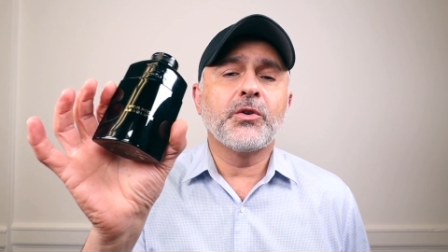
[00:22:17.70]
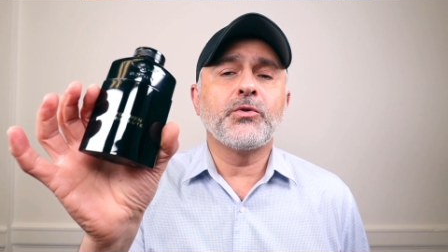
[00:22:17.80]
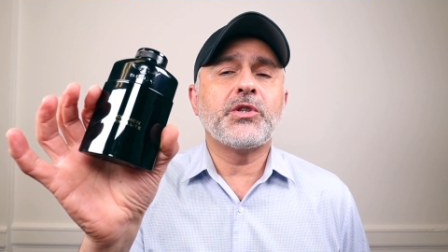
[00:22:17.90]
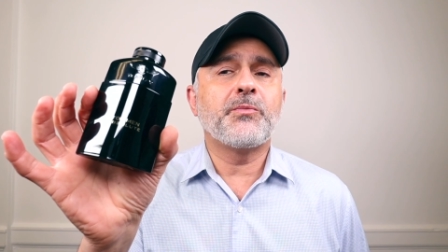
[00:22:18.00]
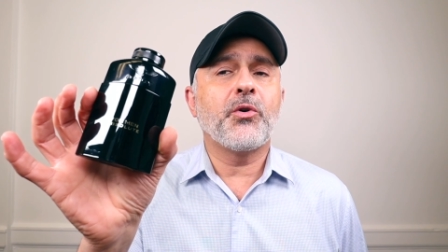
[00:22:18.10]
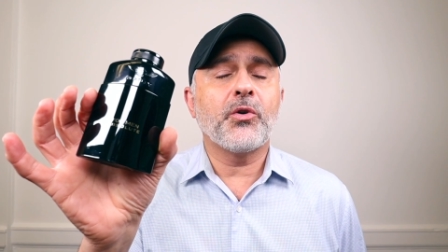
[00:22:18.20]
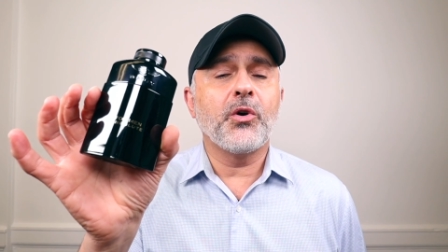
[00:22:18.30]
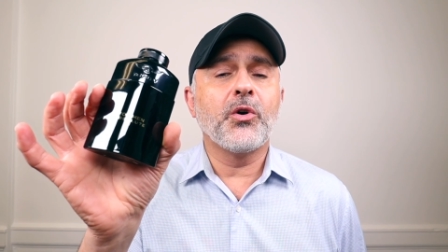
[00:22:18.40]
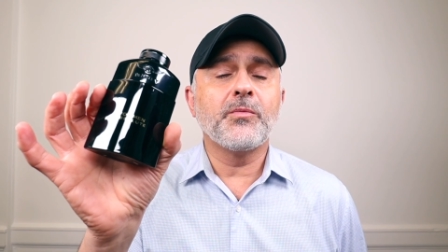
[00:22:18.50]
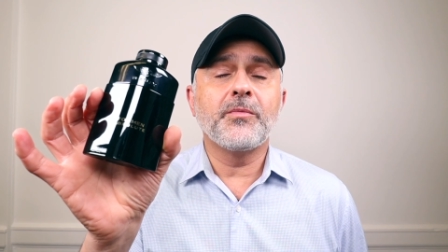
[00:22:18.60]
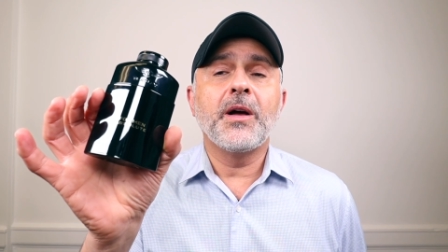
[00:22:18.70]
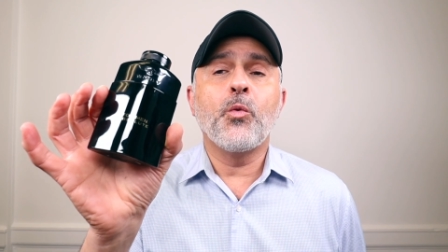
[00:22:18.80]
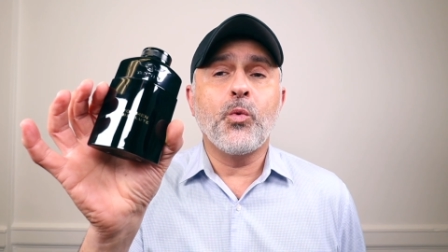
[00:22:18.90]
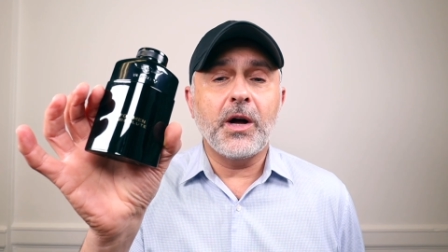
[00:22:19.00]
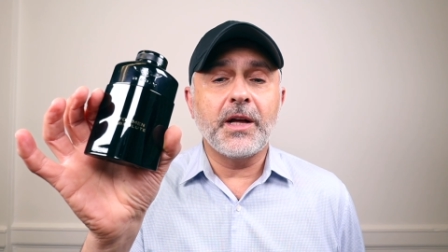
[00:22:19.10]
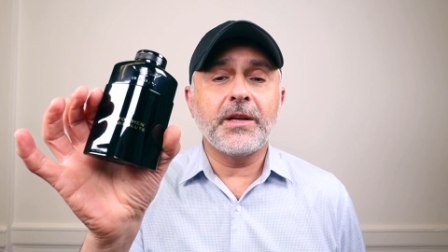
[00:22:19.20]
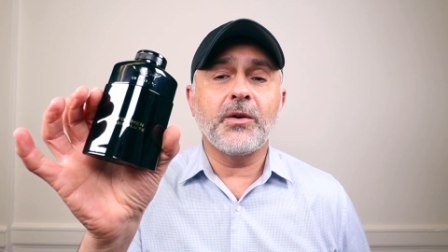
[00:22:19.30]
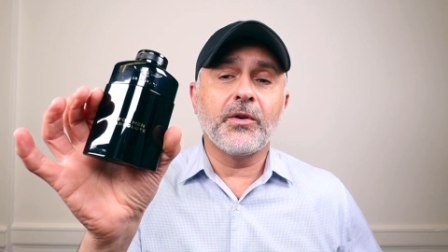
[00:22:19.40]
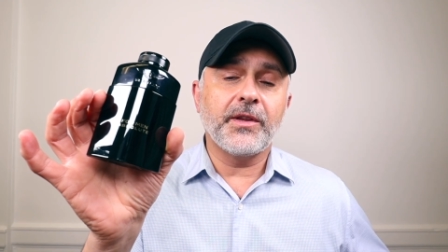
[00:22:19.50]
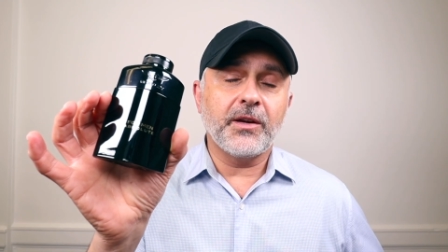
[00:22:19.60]
Gucci Pour Homme one,
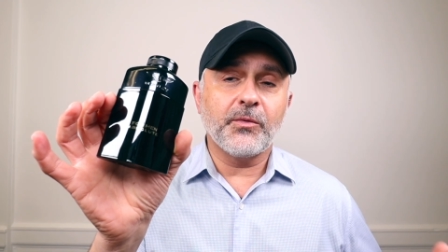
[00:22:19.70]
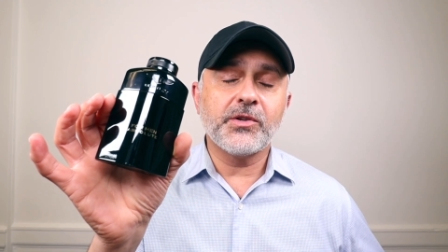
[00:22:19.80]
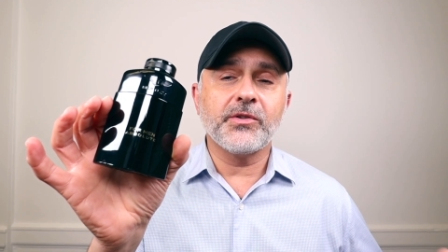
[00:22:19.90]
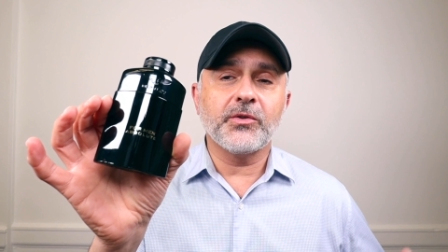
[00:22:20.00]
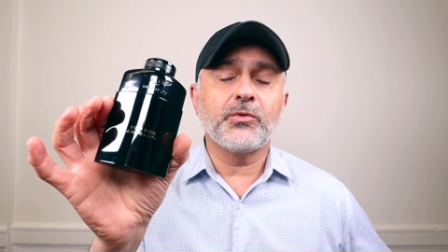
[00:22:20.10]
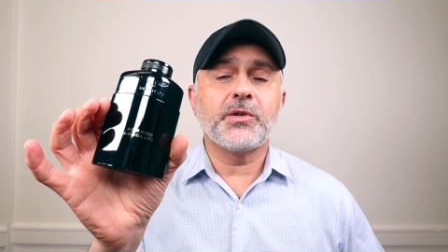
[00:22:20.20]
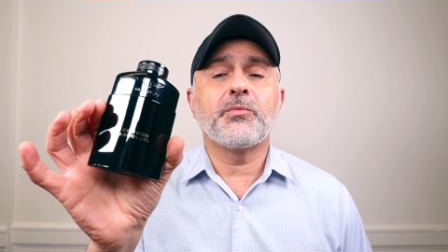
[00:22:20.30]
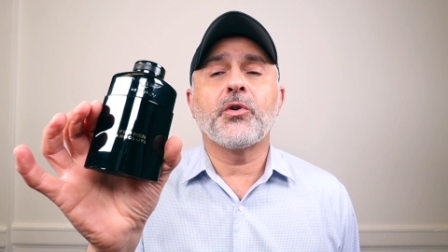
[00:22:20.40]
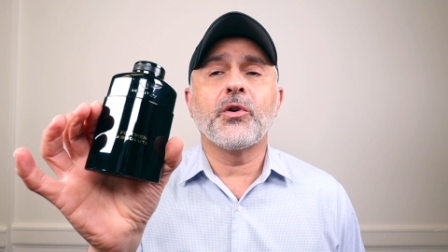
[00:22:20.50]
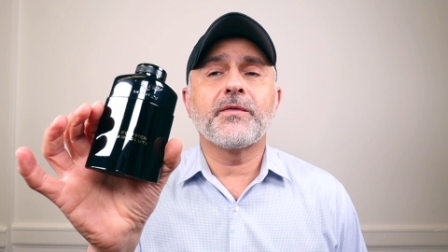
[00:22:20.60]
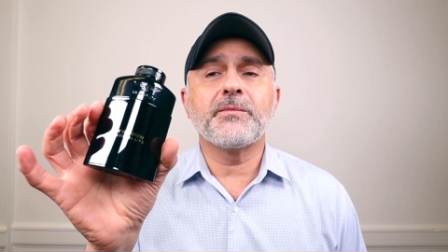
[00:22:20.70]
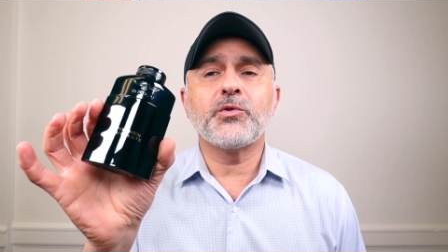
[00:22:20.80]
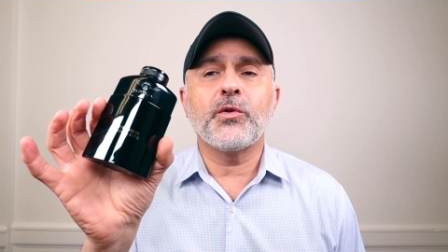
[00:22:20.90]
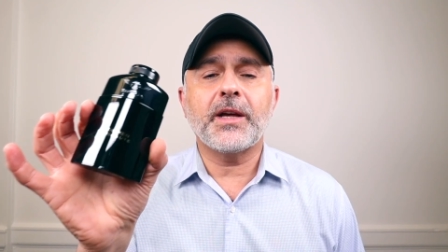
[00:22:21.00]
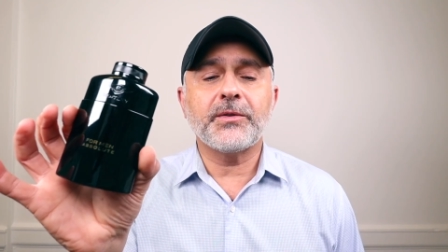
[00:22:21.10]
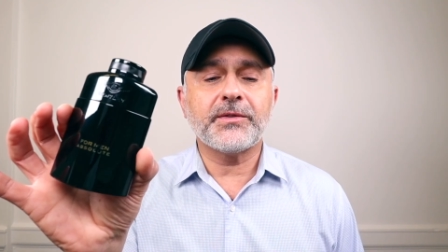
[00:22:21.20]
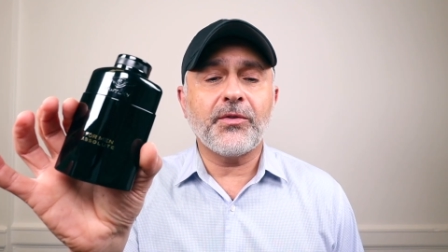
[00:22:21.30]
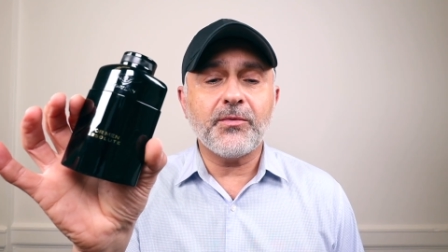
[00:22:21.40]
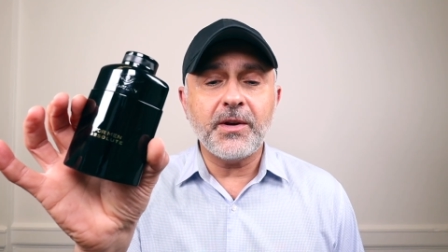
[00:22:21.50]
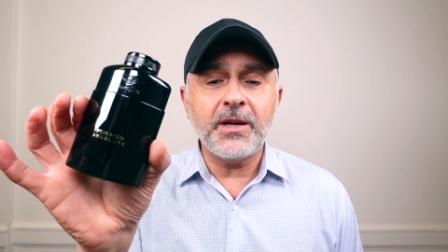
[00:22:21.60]
or the original Gucci Pour Homme from
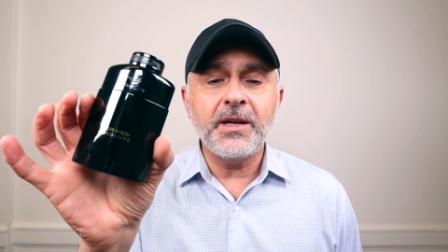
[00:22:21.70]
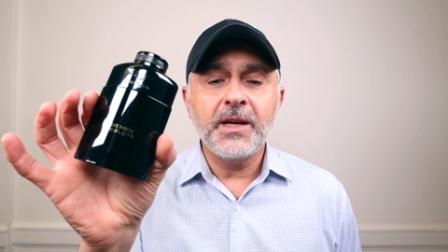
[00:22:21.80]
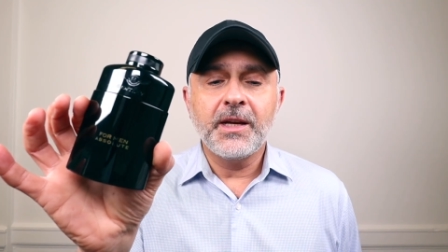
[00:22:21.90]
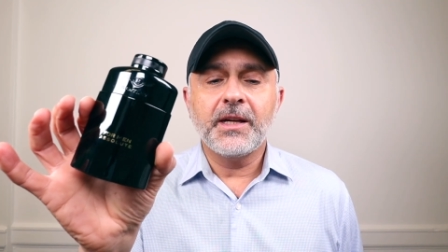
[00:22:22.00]
2003,